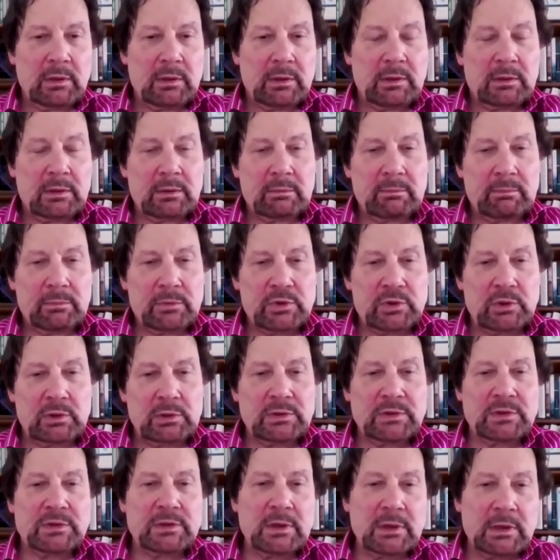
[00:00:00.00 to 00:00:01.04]
uh,
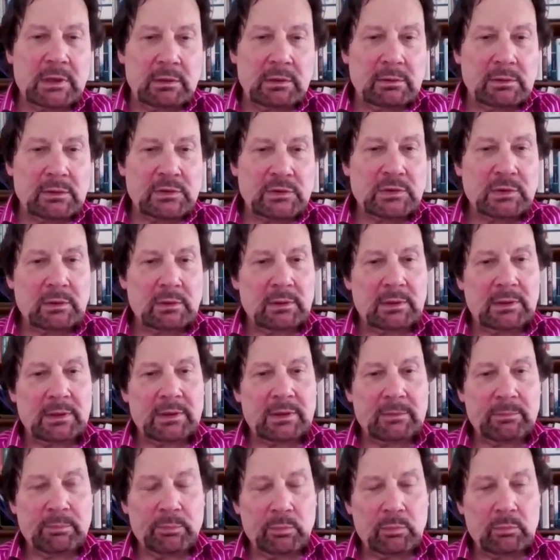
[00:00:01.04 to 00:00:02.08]
Charles Dickens,
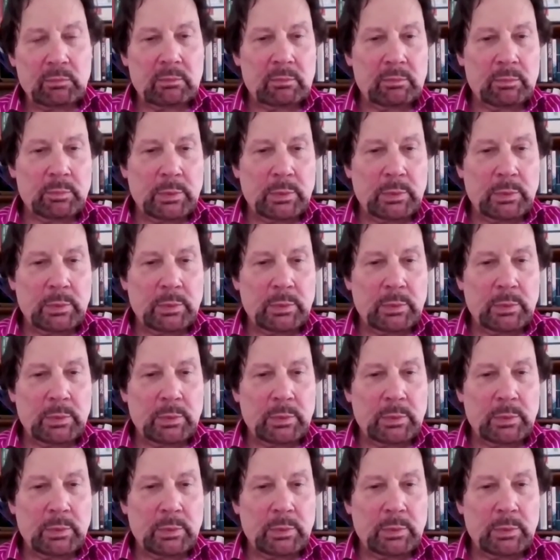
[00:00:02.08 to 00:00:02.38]
um,